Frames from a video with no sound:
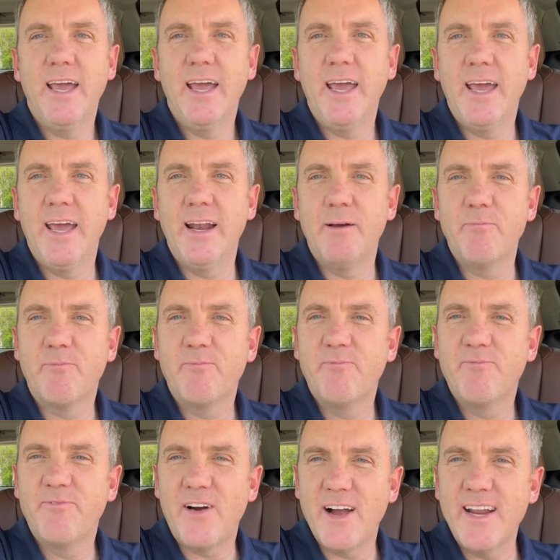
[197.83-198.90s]
I'm
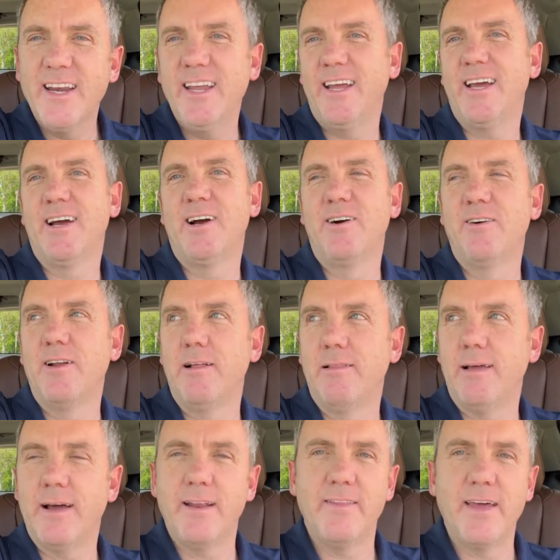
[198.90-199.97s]
finding out a
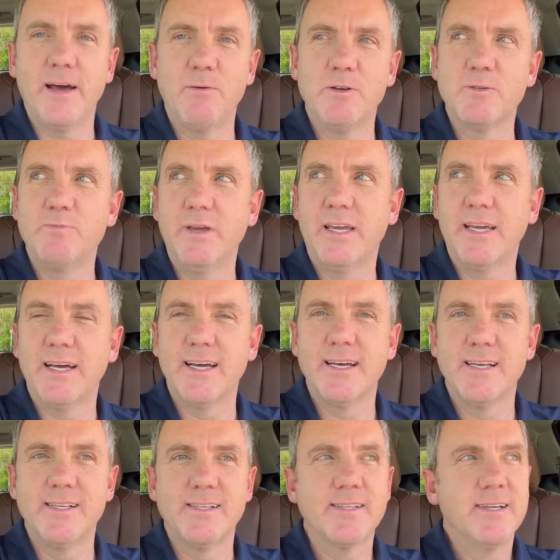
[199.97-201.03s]
lot of that was
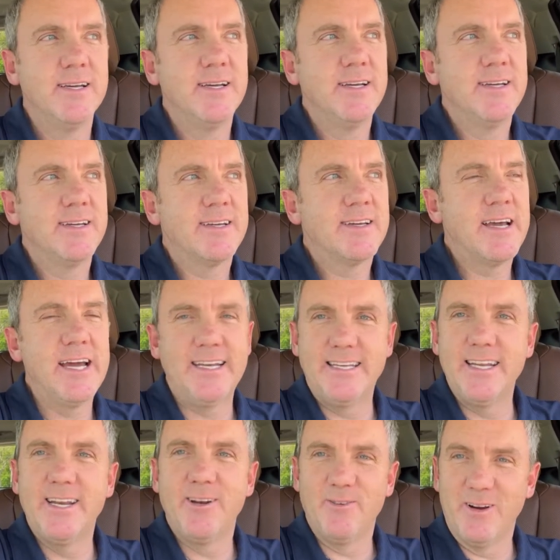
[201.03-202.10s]
because I
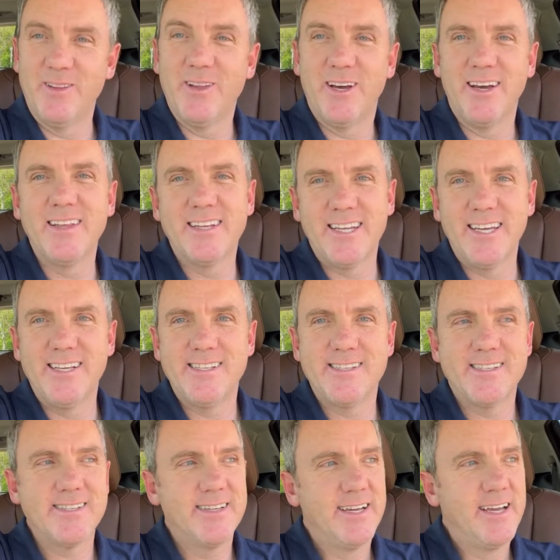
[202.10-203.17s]
did it around the
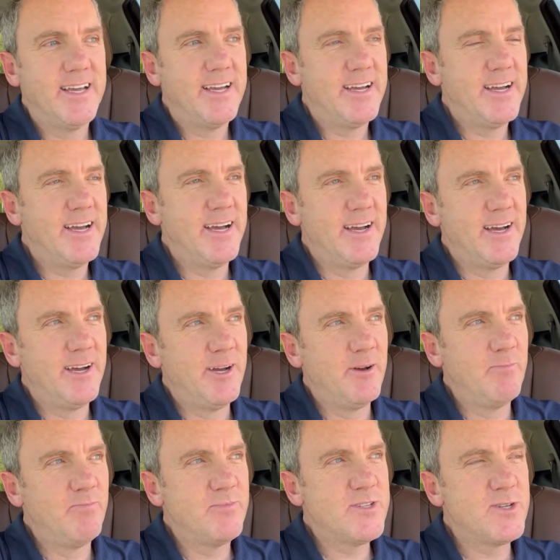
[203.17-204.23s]
holidays.
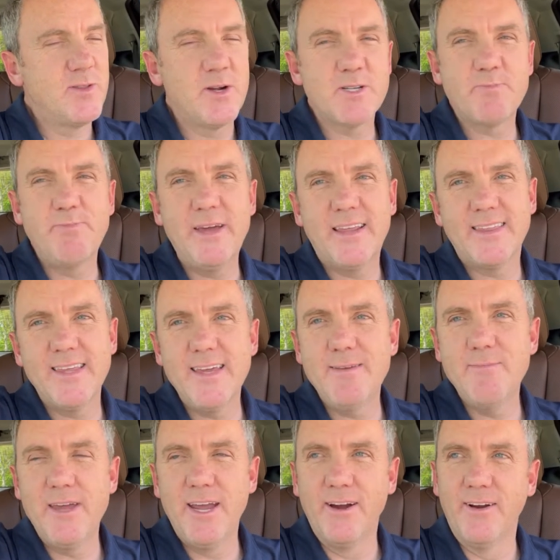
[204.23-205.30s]
So there's a big theme
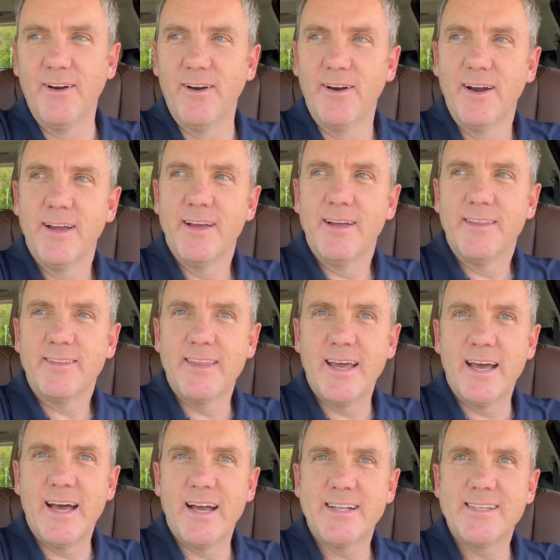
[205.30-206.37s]
here
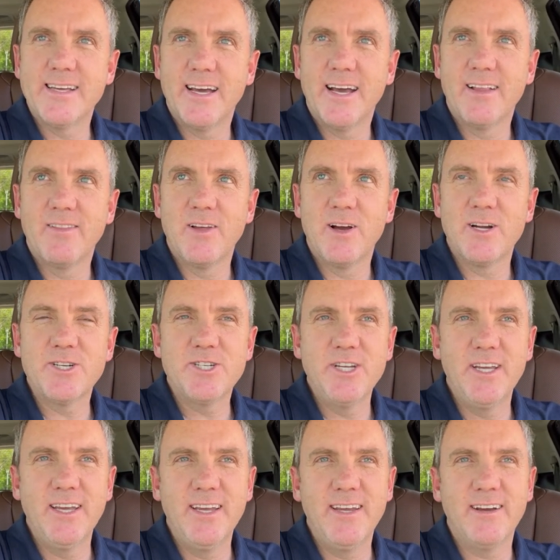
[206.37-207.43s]
that
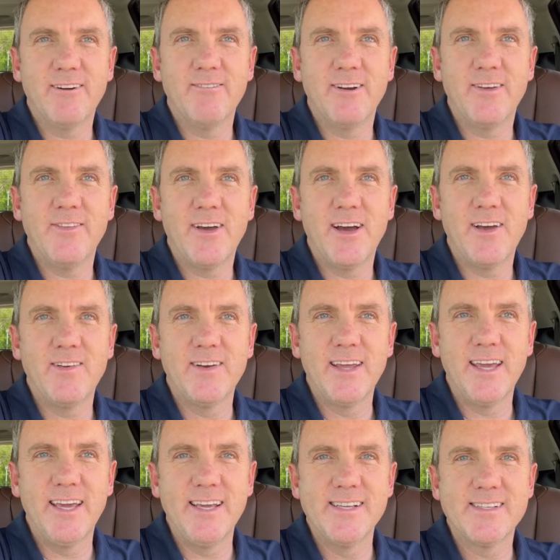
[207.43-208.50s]
launching around the
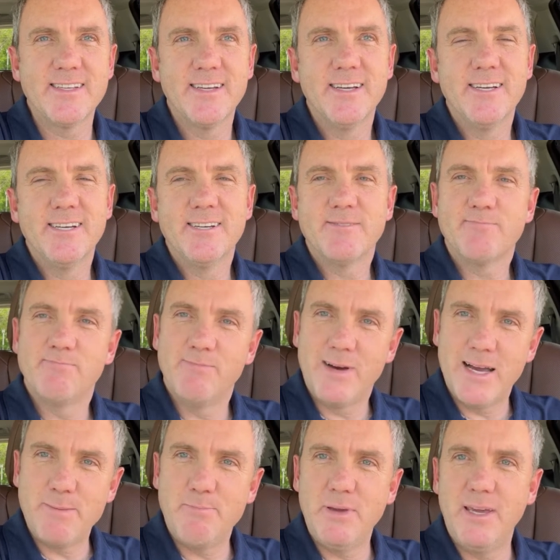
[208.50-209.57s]
holidays
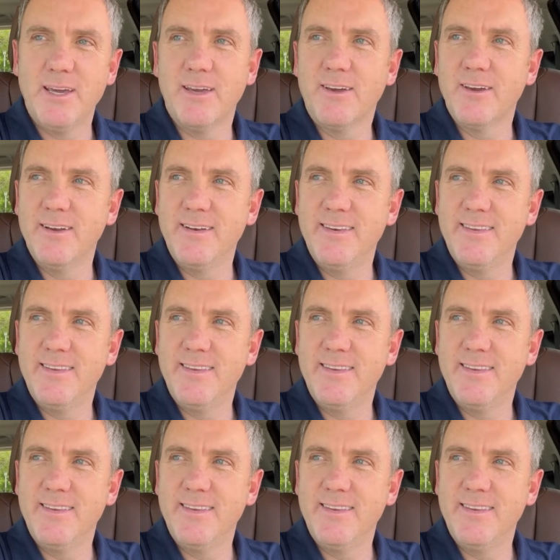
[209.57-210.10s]
might be a good